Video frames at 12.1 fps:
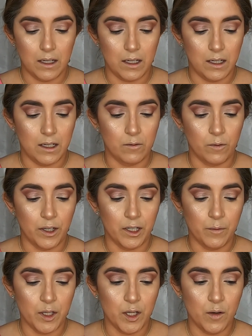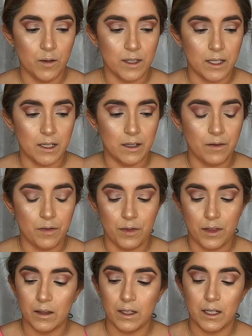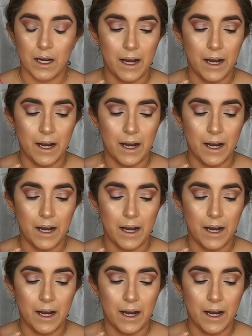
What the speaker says: and we're going to be using the